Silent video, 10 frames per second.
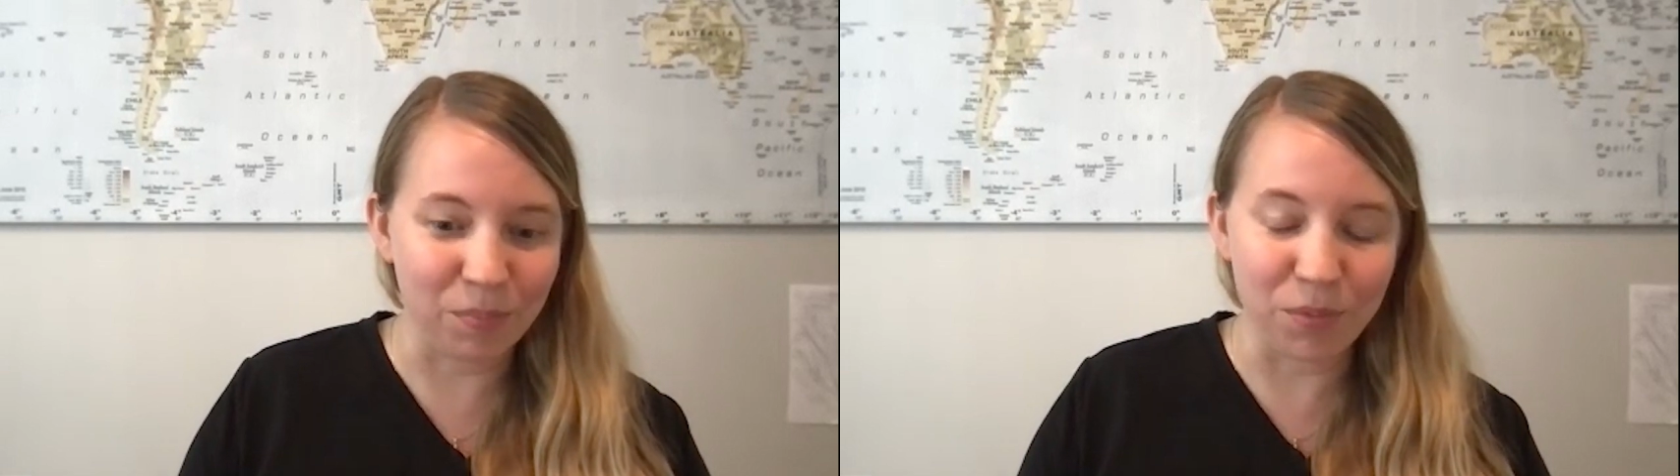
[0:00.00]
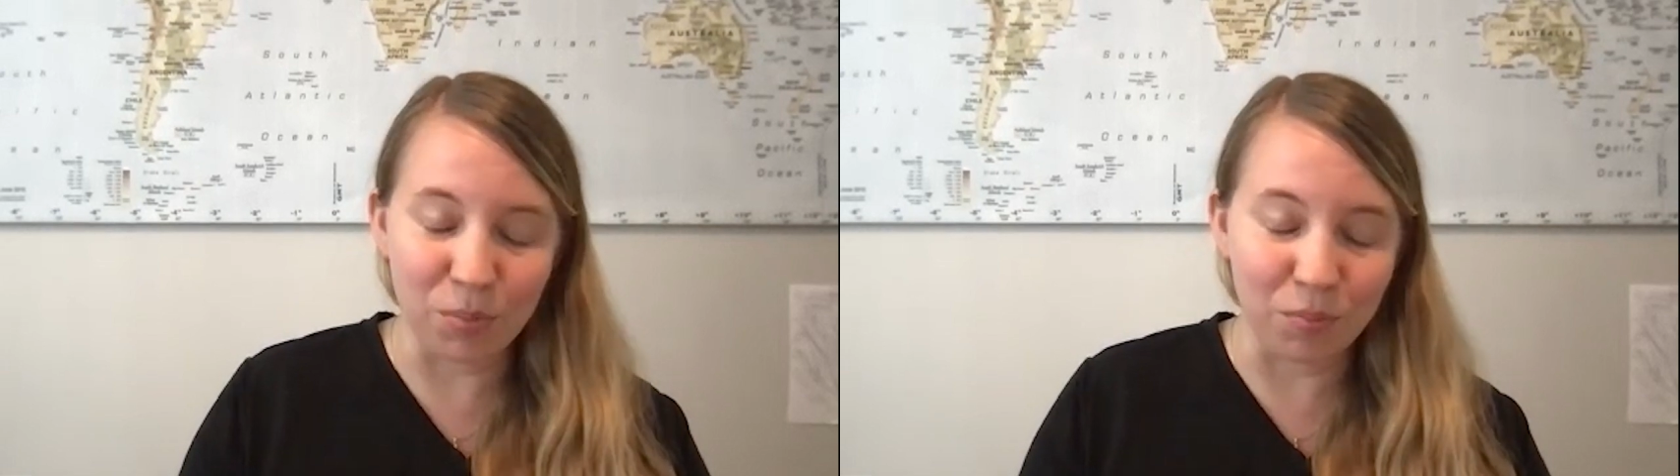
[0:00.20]

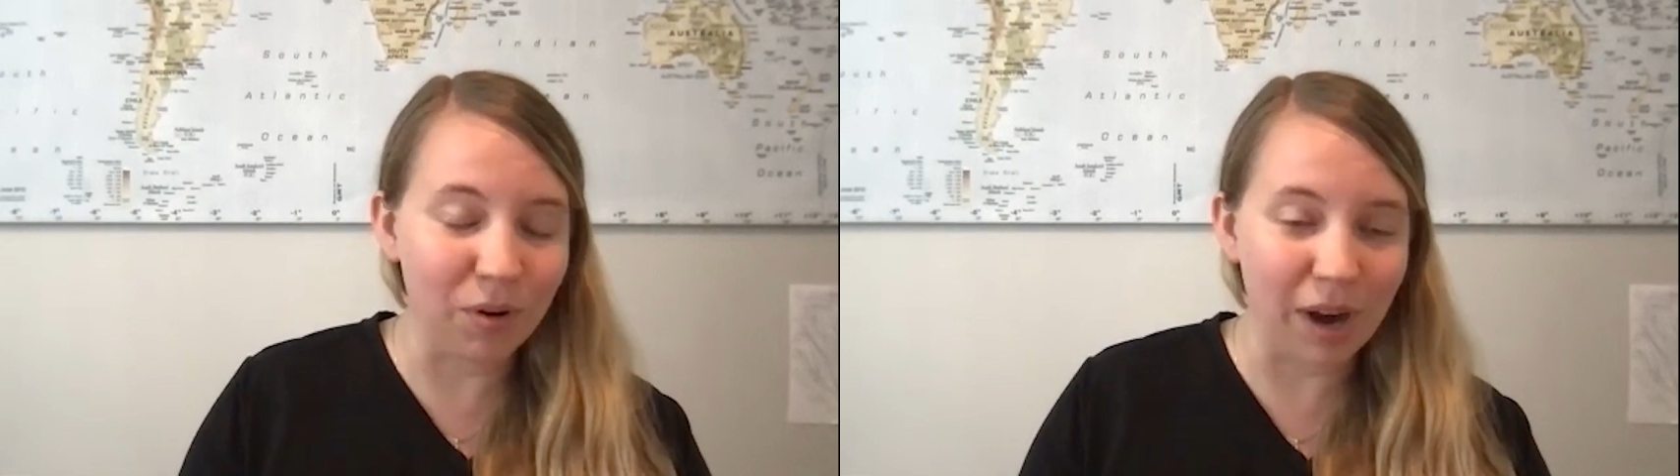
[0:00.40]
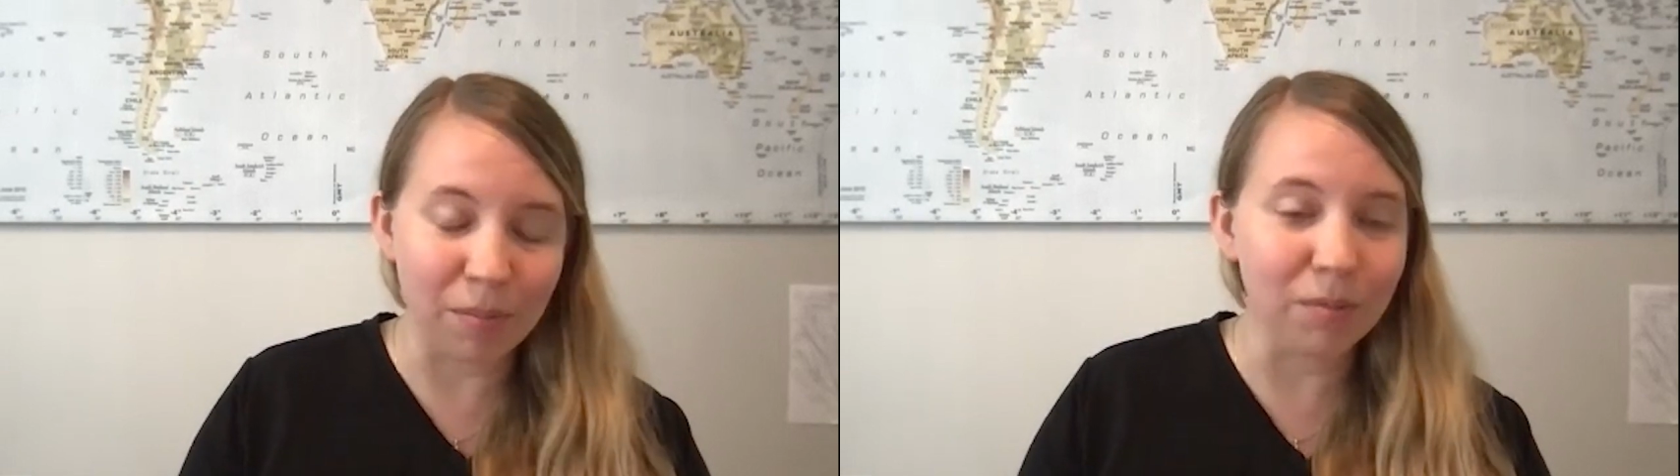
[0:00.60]
you
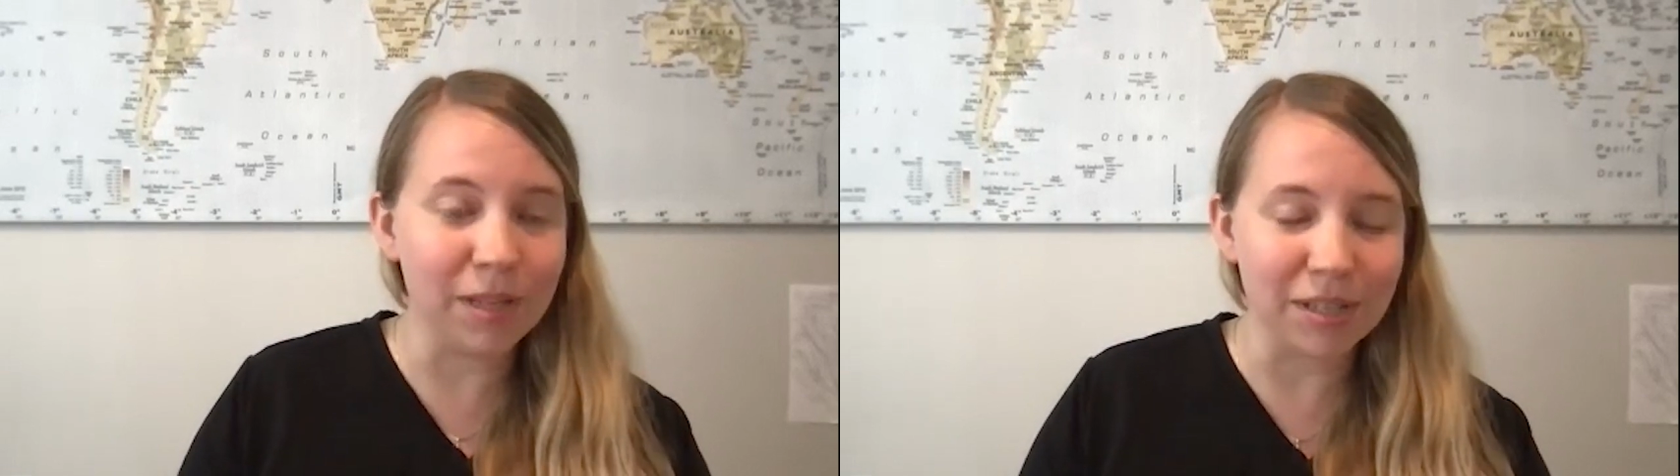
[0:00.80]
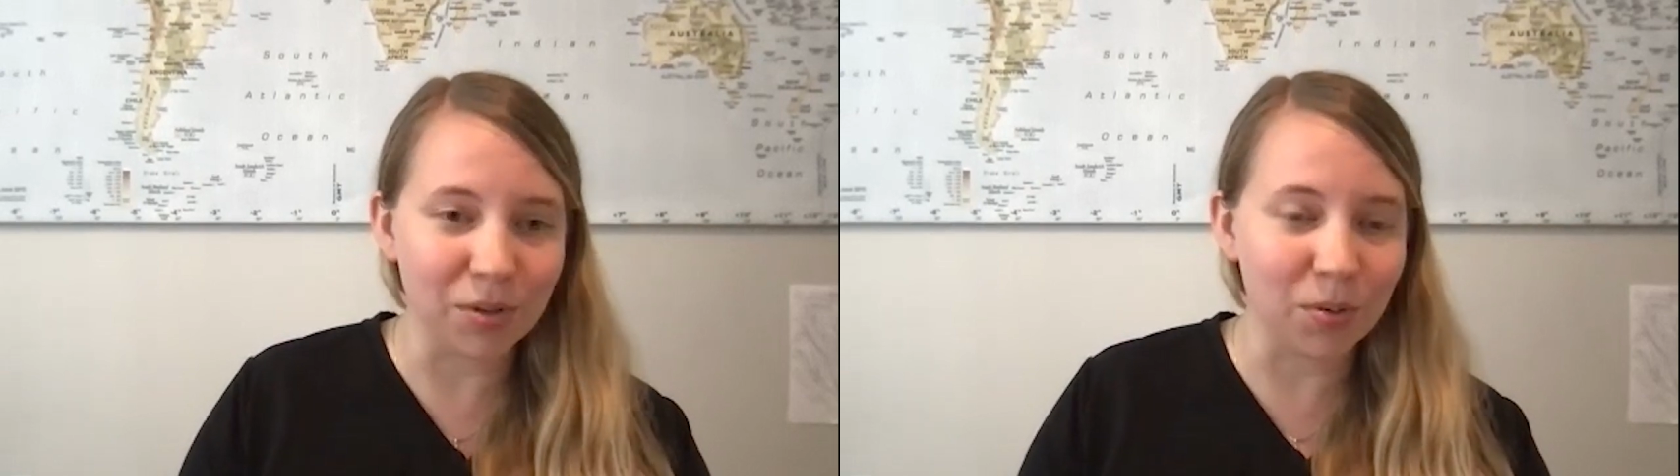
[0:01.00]

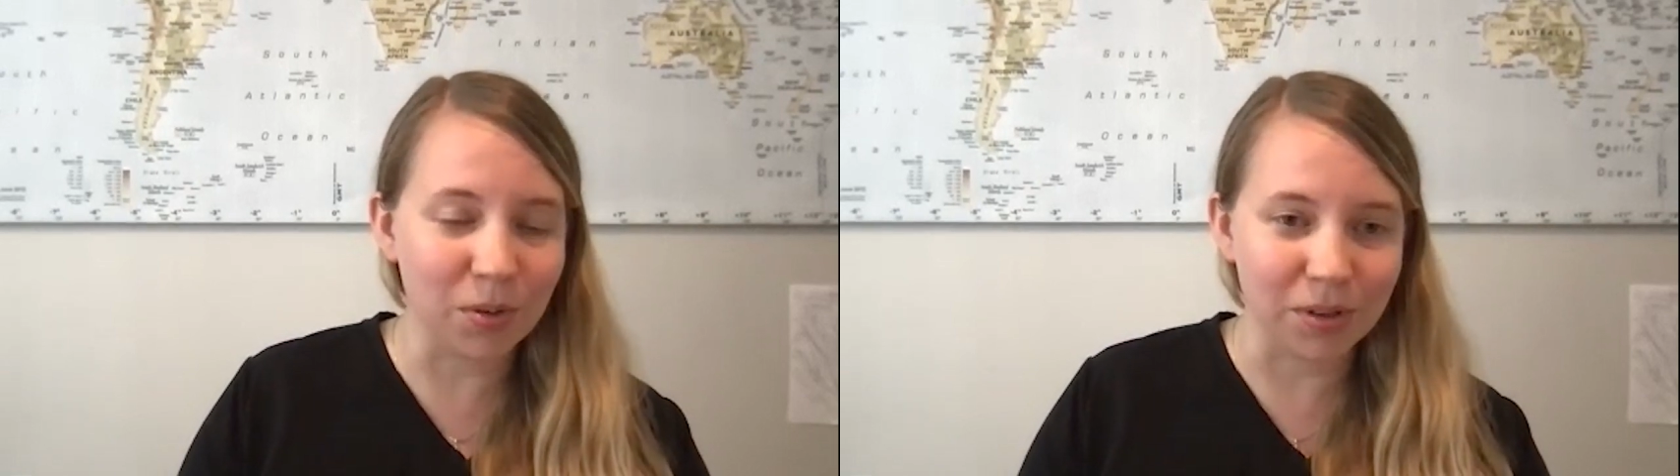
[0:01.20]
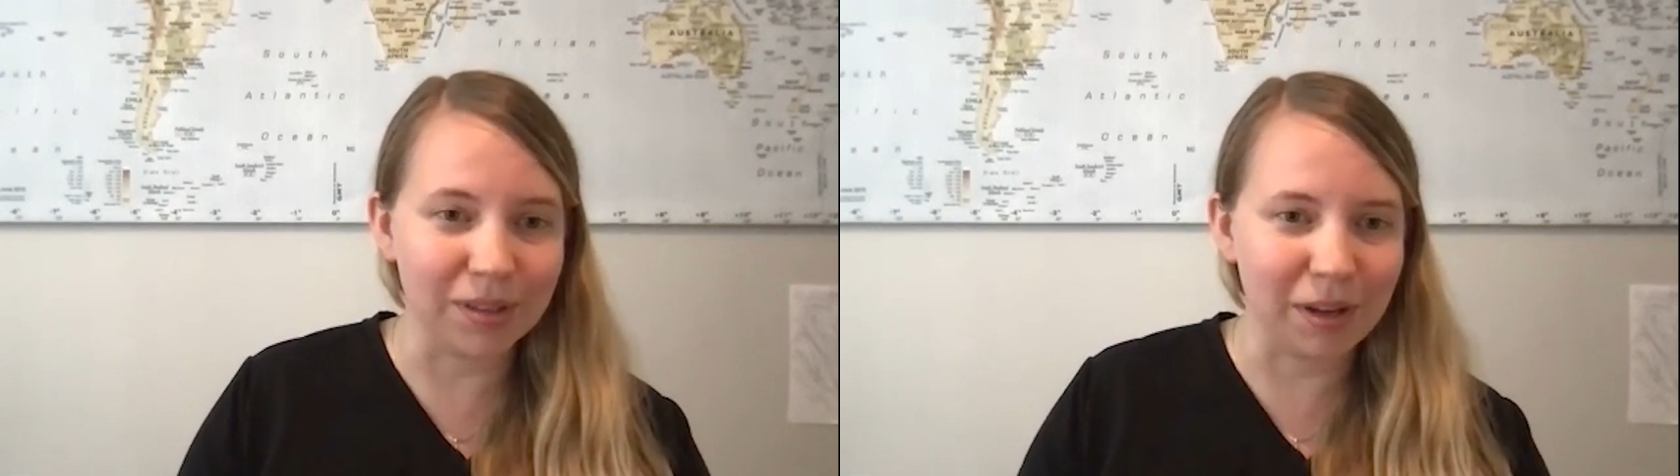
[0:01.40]
probably
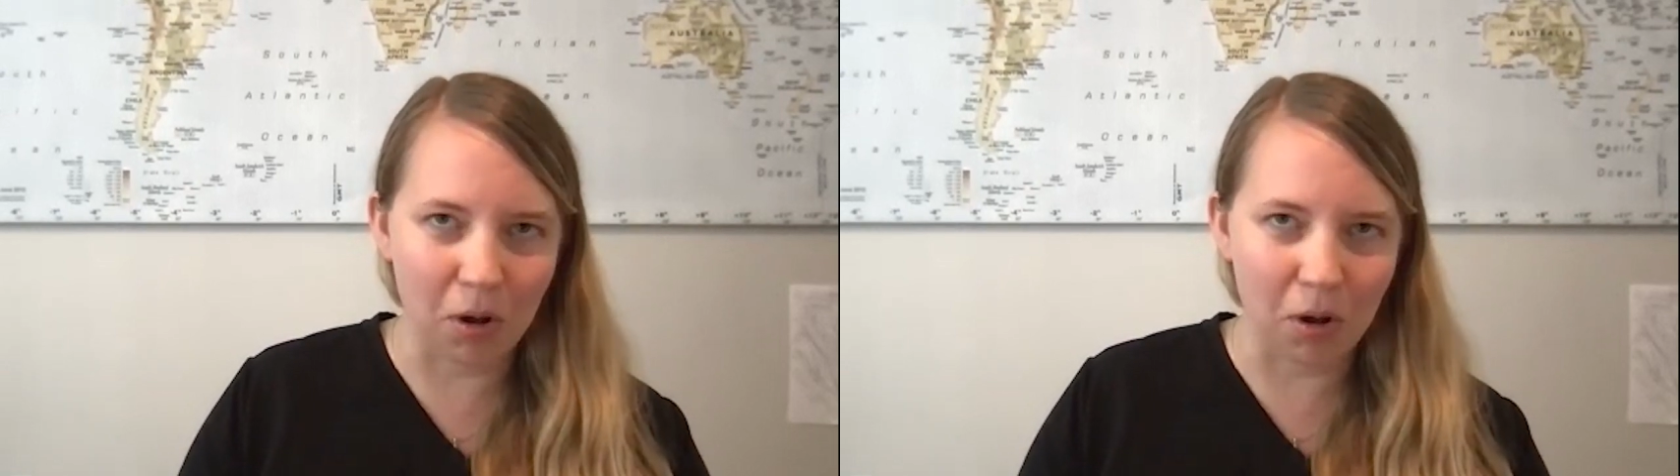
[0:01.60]
sold